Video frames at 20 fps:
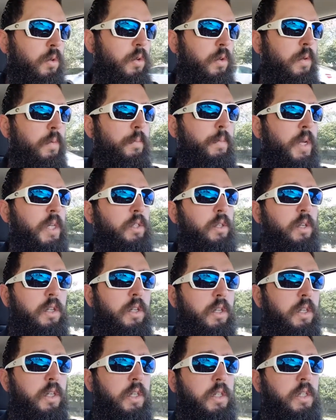it
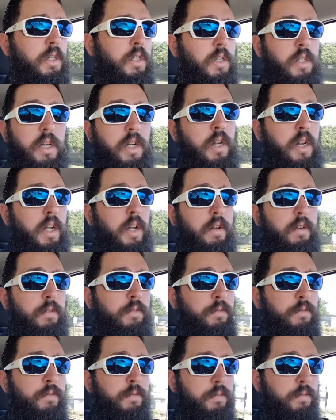basically does not
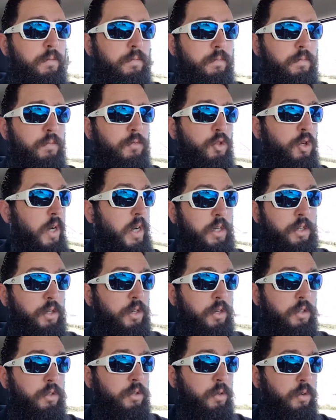have traction
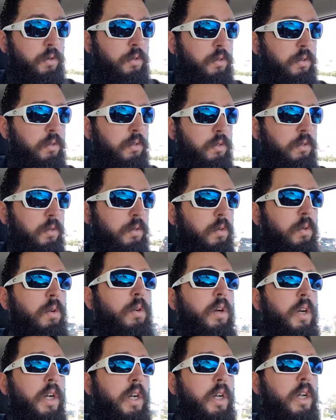control
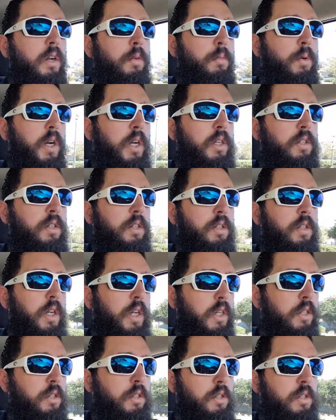or anti-lock brakes. It's
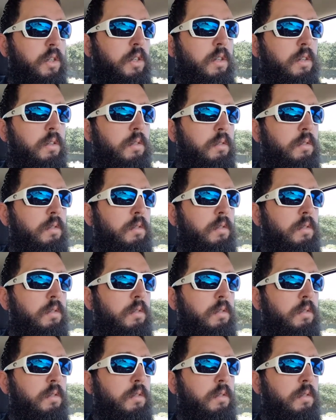like just I